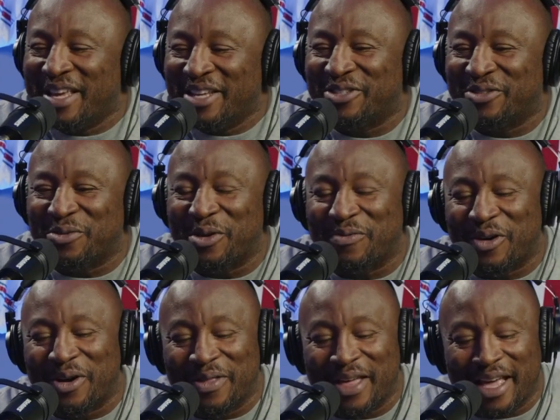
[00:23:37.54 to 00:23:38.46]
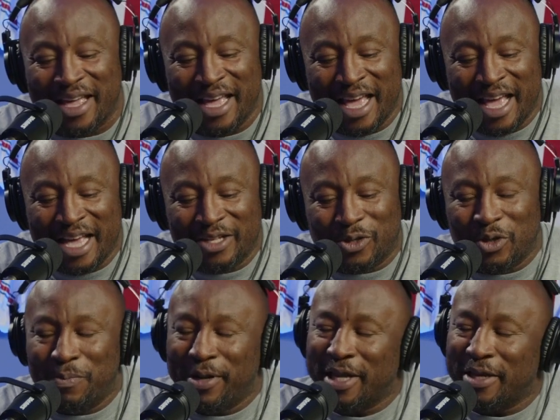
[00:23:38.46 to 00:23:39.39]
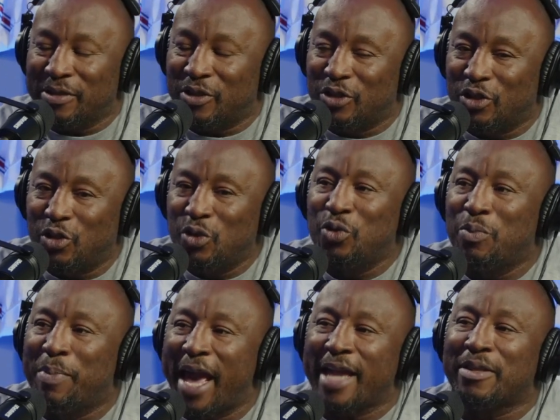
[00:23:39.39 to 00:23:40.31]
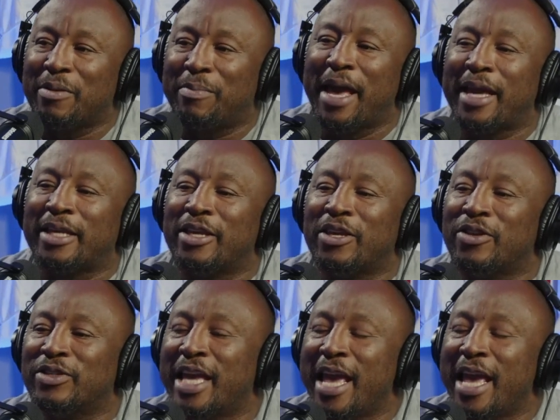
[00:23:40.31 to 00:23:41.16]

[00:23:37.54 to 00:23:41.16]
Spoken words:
the history of all that. So you played in 2 back-to-back years,